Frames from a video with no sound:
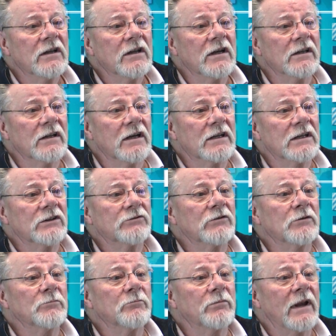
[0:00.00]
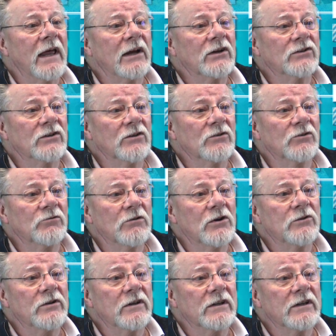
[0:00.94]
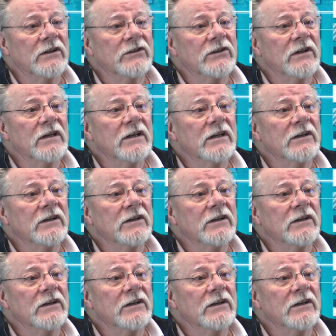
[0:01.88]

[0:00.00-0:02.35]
And that is from Blackstone, quoting this in